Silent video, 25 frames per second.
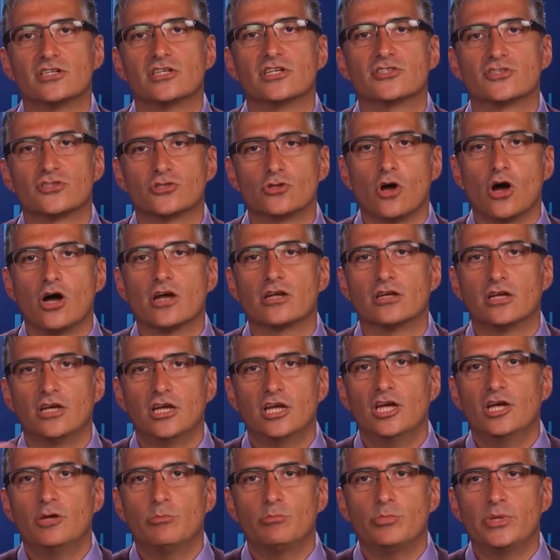It's not
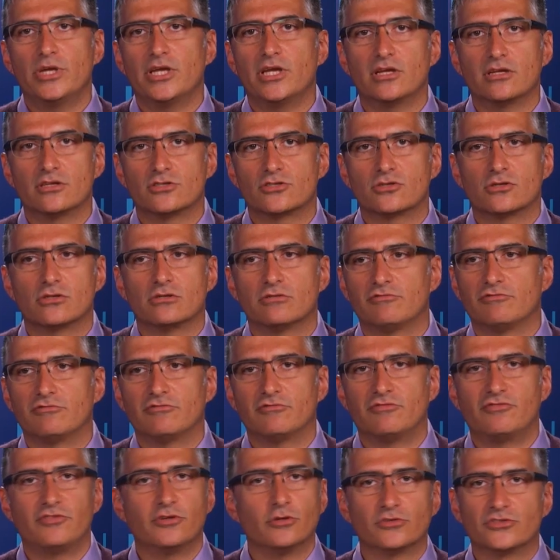being sort of
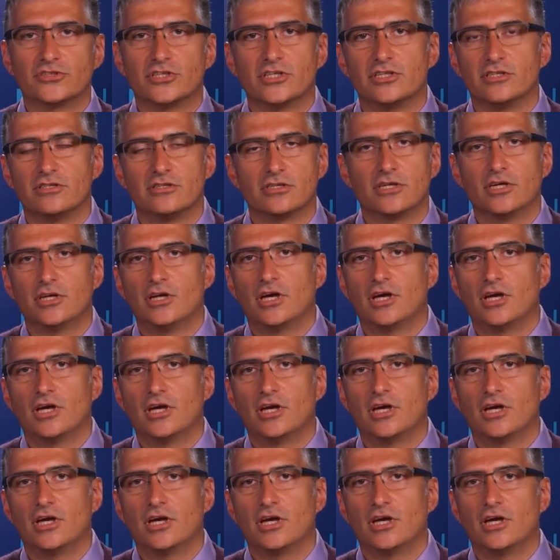filtered.